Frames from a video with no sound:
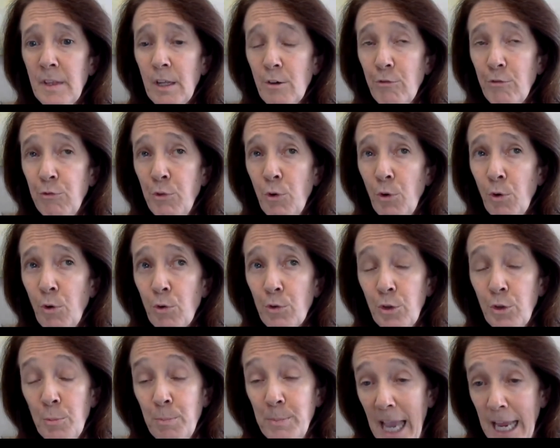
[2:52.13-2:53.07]
for
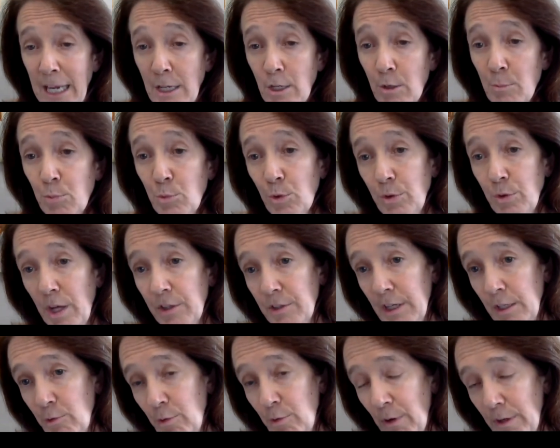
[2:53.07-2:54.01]
the biennium
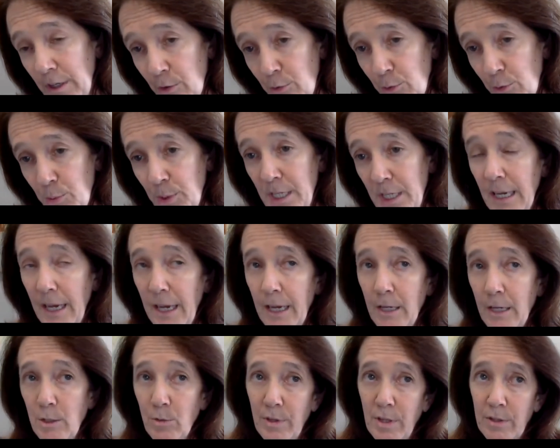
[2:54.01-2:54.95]
2023
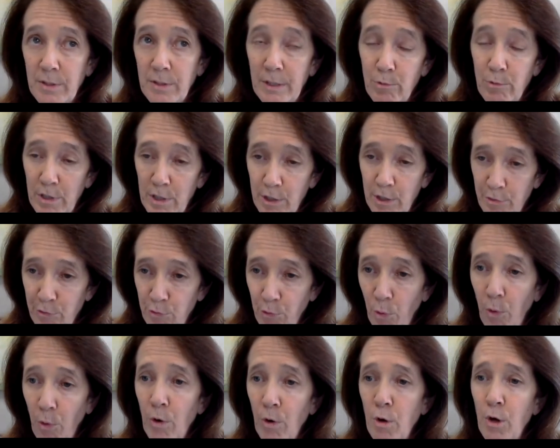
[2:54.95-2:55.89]
and
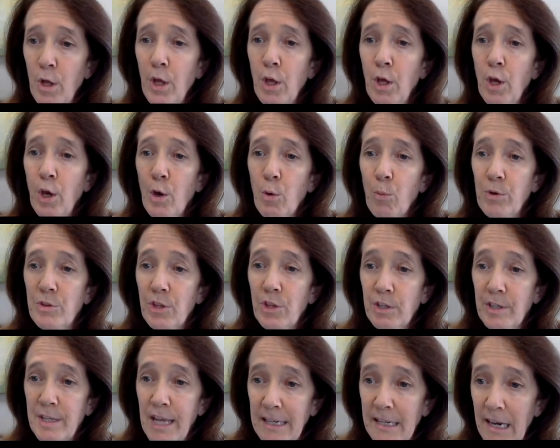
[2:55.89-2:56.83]
2024 with
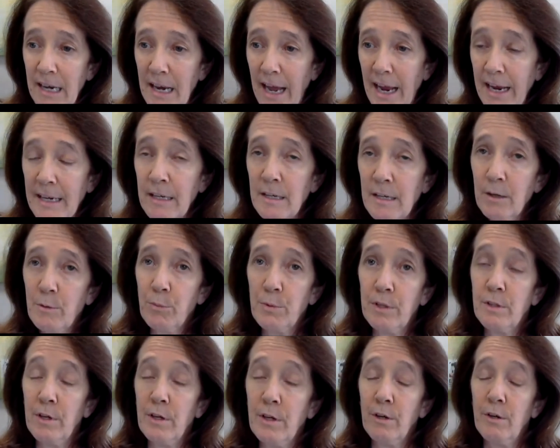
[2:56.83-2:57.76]
a deadline
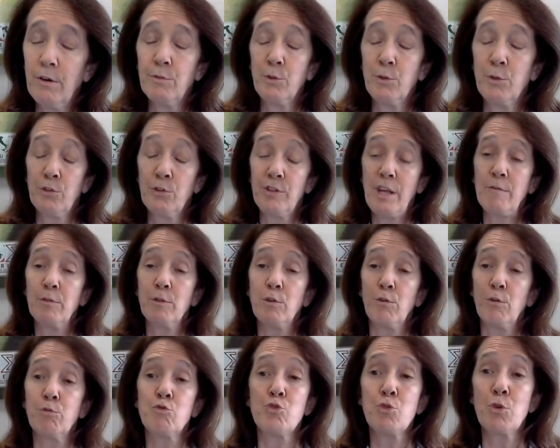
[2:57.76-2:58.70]
with, uh, of the 7th
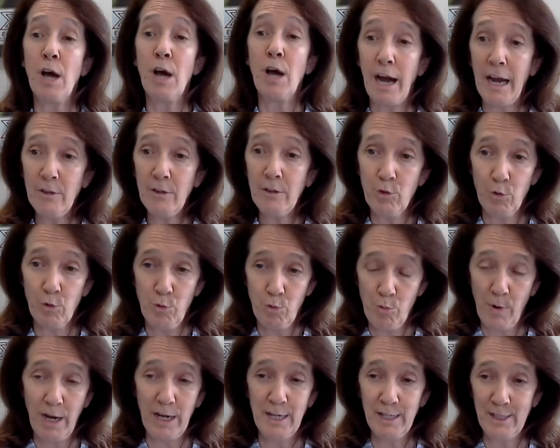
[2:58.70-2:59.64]
of July, so
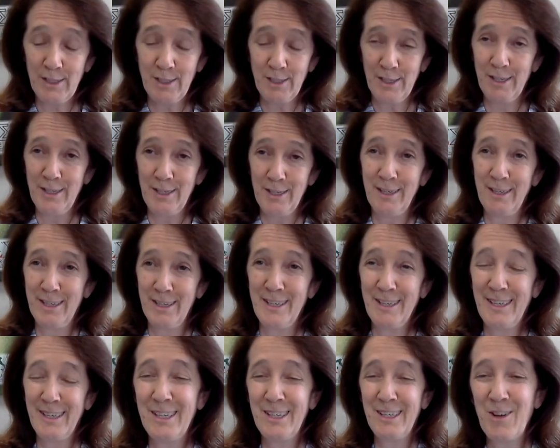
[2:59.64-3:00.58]
quite uh, uh,
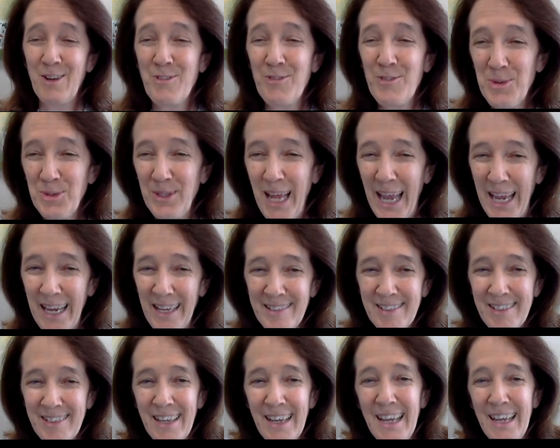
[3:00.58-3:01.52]
uh, in a few days,